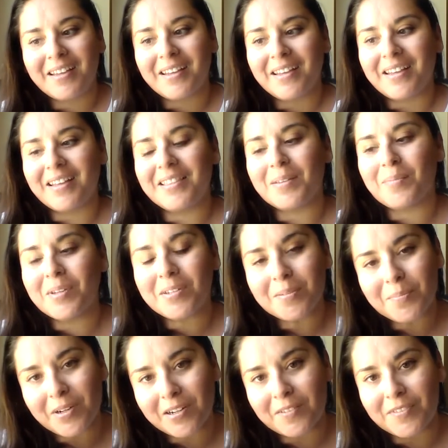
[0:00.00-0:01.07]
In the middle
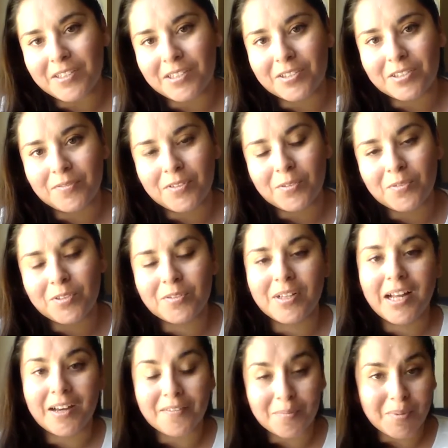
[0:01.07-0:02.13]
part of the interview, you'll
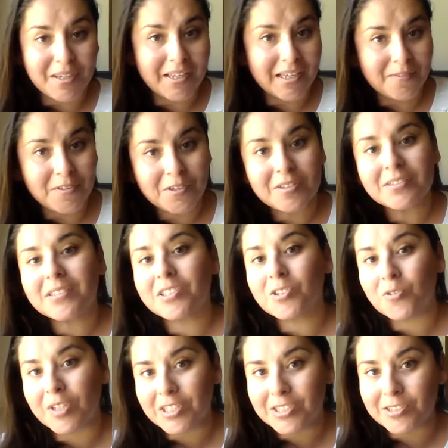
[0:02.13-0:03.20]
have the behavioral and
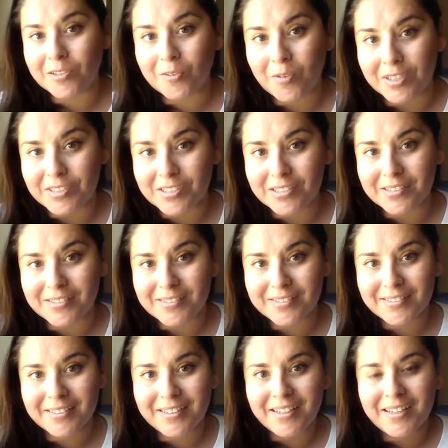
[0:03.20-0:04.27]
situational questions.
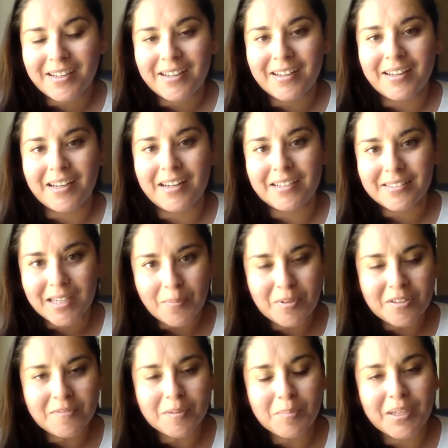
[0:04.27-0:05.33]
An example
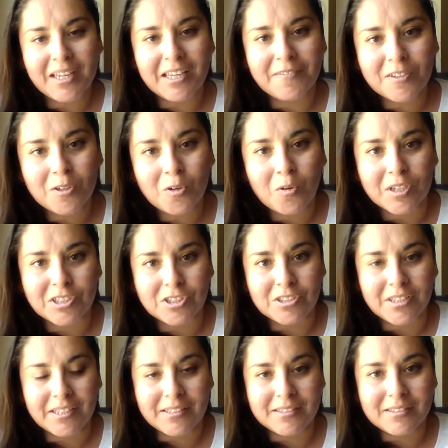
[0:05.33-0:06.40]
of a behavioral question
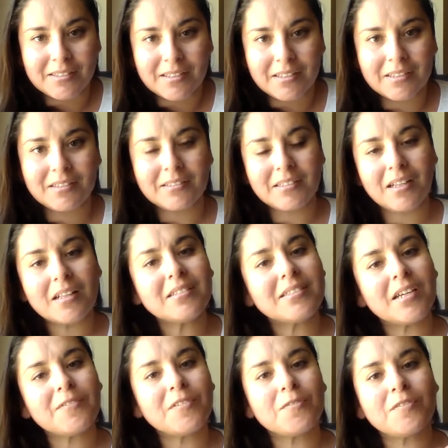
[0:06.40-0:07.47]
is, tell us
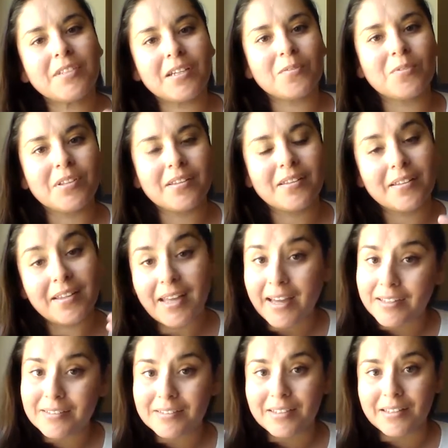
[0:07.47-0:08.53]
how you've dealt with
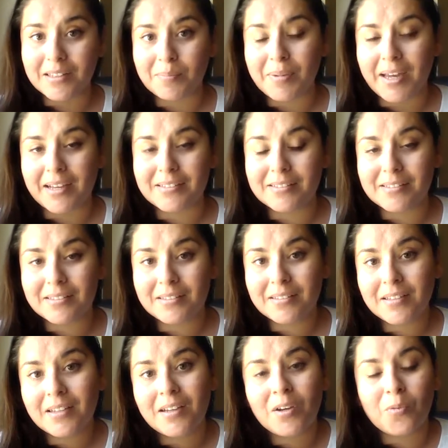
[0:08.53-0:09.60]
X in the past.
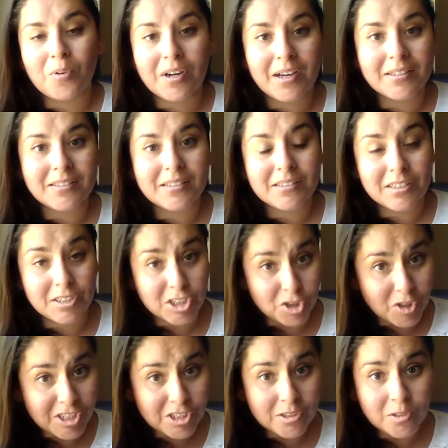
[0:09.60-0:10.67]
Whereas a
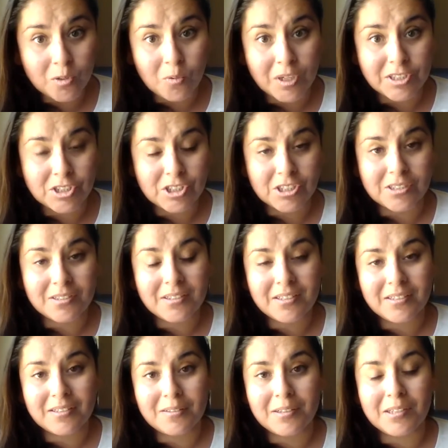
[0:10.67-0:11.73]
situational question,
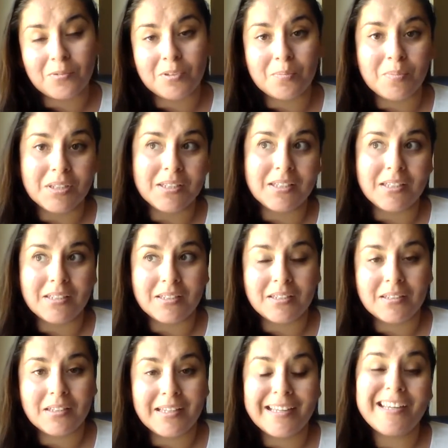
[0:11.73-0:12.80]
it would be,
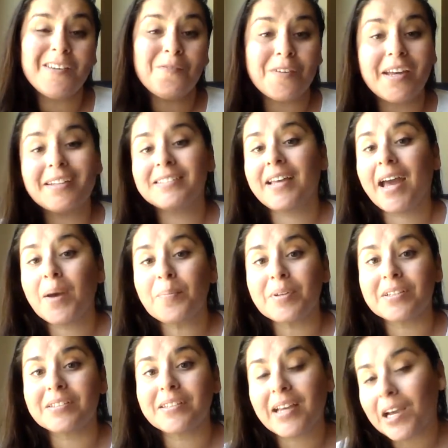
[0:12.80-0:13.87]
if X
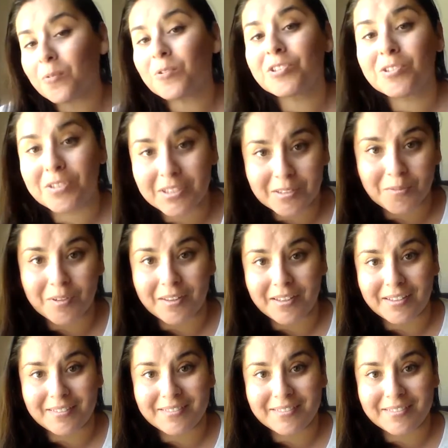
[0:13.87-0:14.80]
happened, how would you deal with it?